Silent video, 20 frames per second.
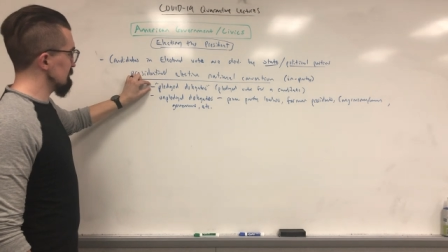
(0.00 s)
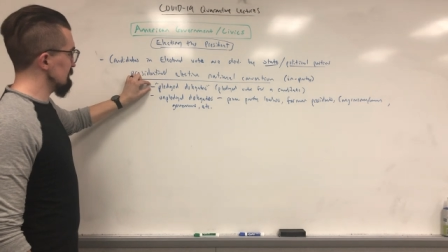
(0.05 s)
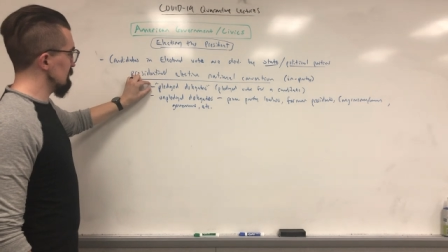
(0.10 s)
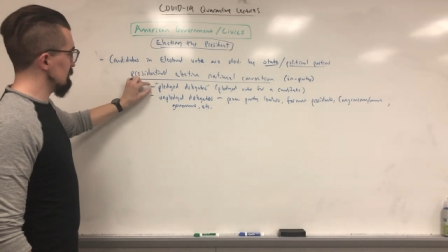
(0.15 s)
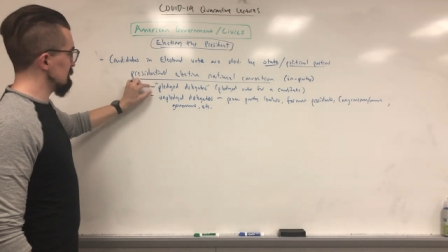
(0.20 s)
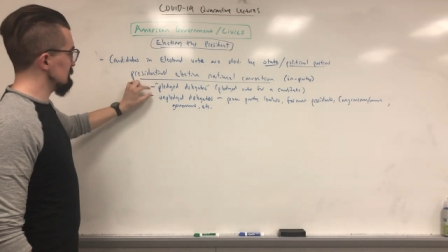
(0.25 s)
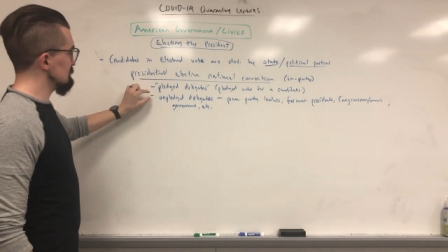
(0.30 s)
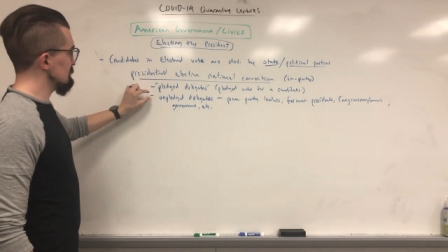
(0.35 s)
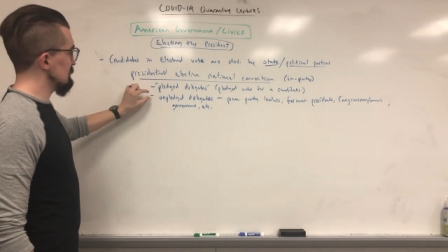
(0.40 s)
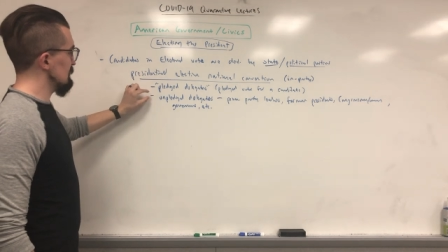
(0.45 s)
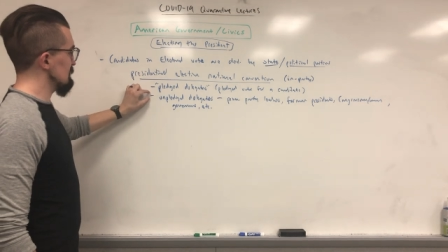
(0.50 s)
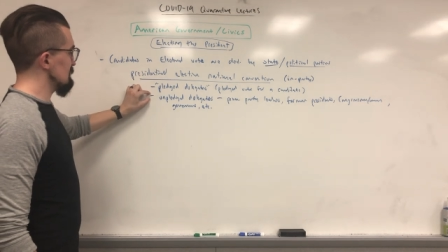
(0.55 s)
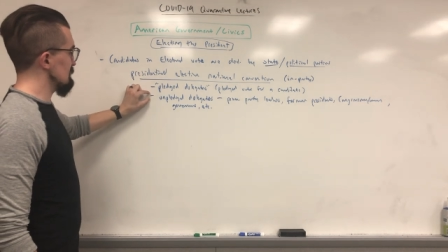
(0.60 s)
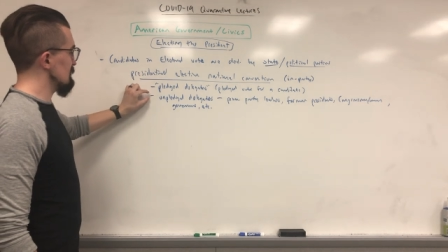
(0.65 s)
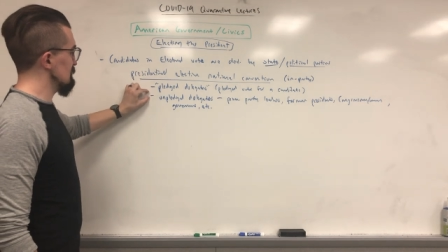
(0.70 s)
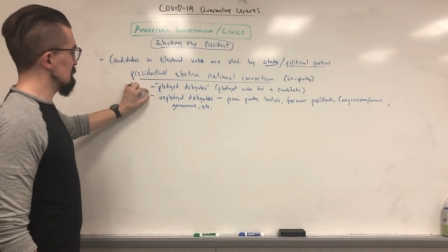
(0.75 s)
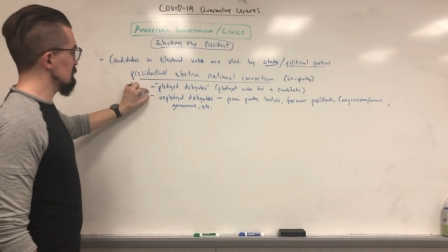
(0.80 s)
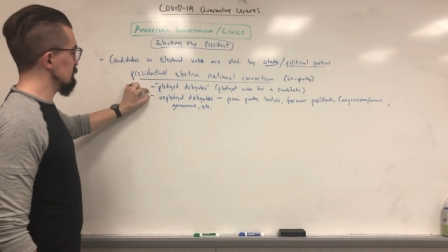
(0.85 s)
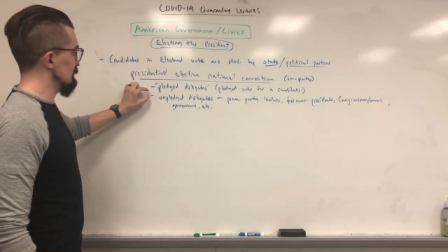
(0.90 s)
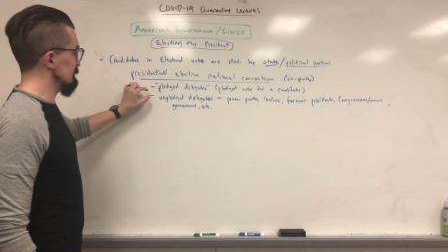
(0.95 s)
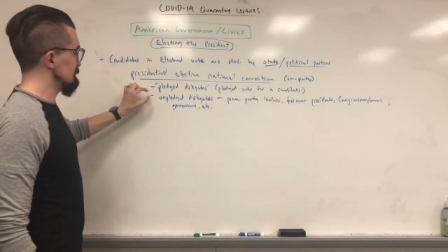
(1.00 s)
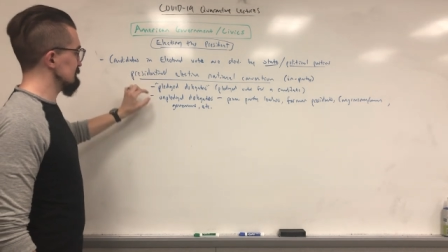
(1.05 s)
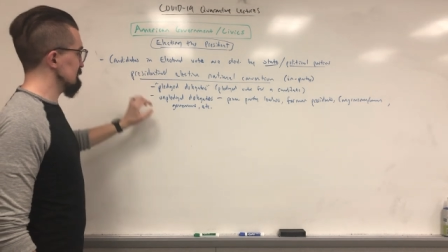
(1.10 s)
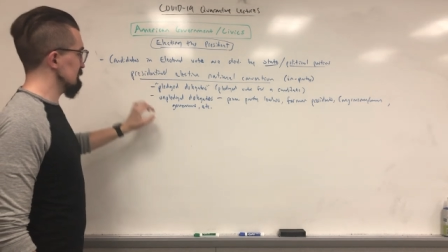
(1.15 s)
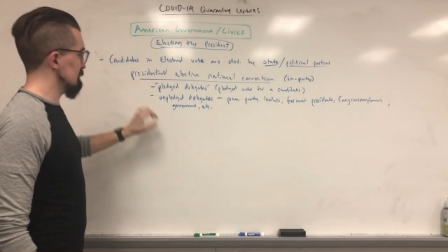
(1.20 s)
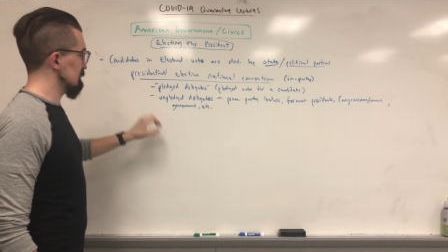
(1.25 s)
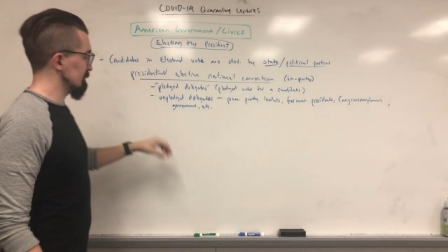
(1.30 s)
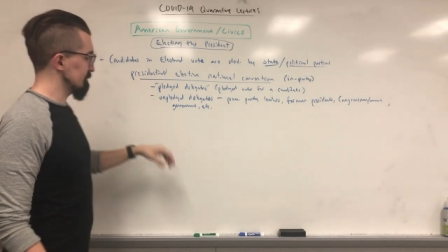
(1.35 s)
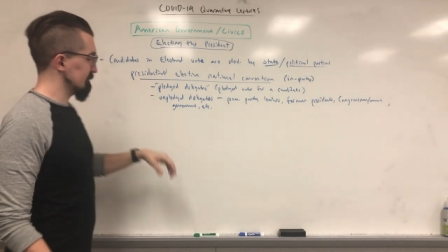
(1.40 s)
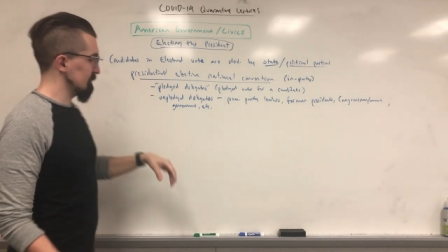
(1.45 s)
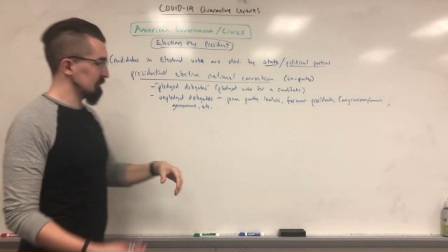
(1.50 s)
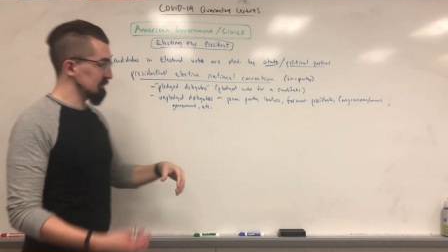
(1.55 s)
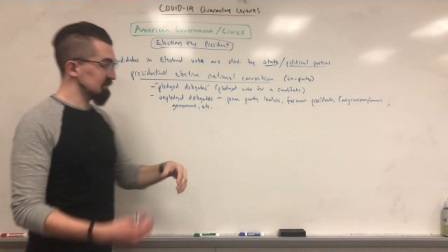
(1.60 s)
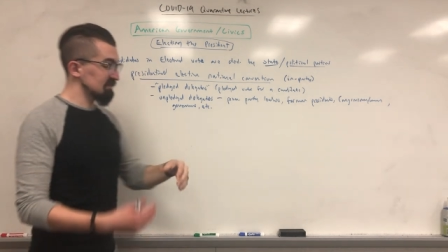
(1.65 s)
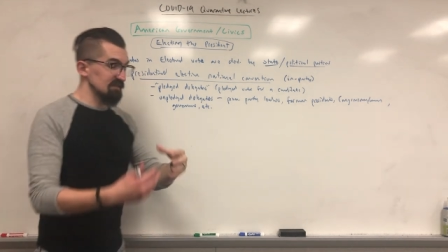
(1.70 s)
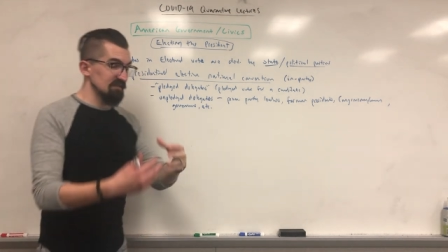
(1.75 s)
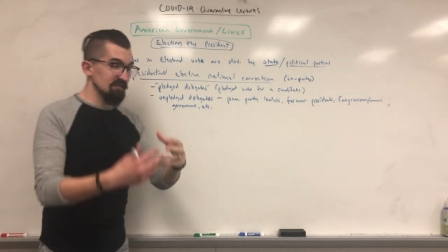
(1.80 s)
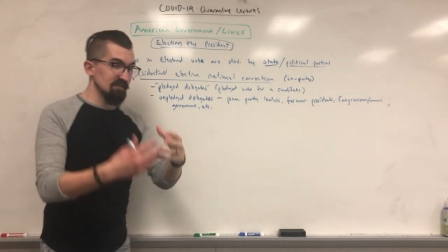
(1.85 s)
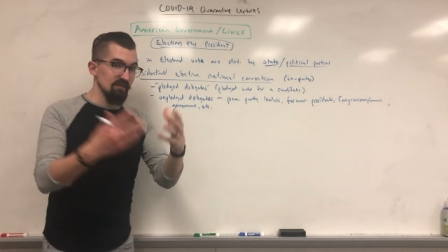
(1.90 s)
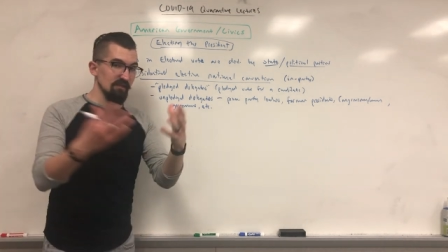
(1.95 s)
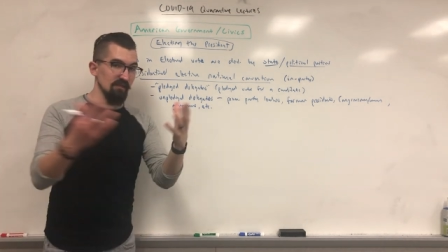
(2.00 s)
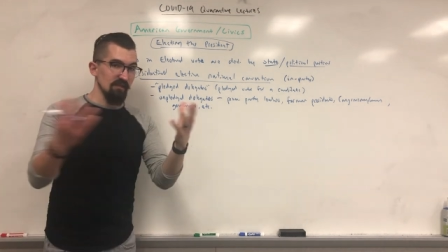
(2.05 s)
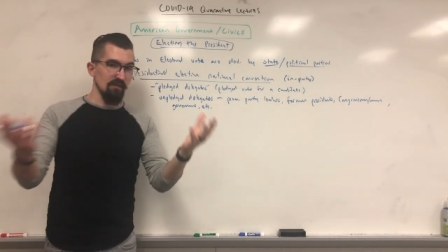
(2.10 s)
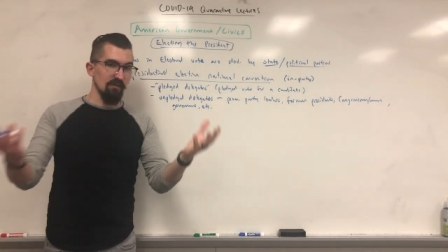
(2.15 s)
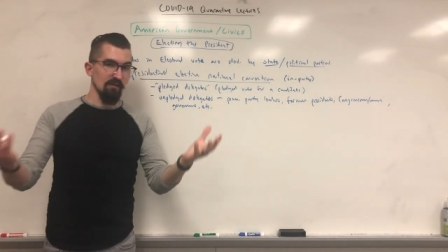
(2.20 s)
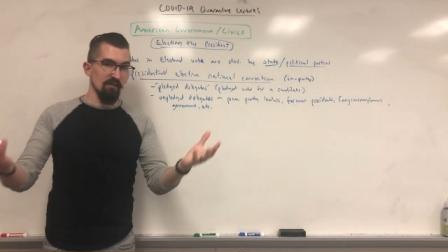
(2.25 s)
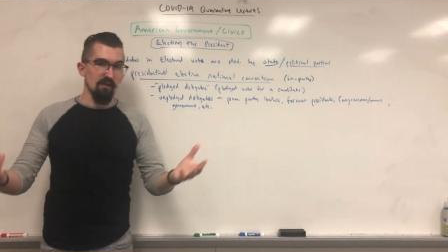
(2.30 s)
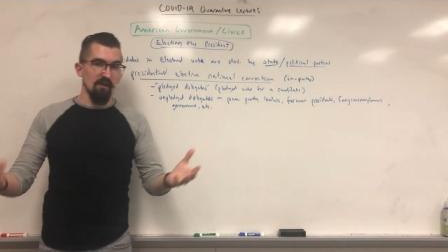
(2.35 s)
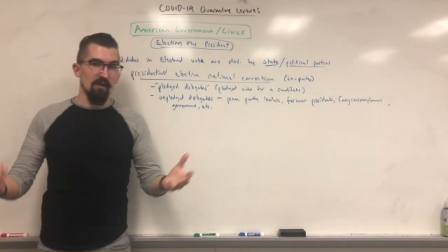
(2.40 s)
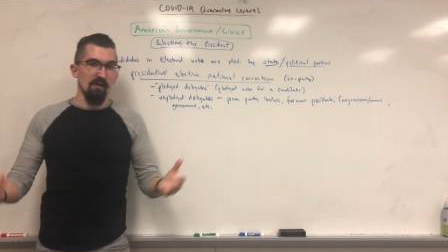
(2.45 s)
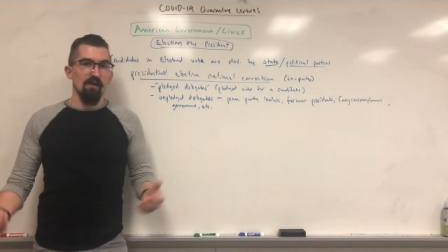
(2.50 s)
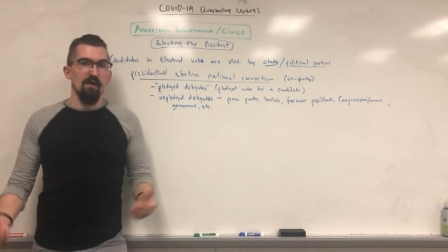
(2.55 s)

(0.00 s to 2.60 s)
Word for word: votes and the unpledged delegate votes to see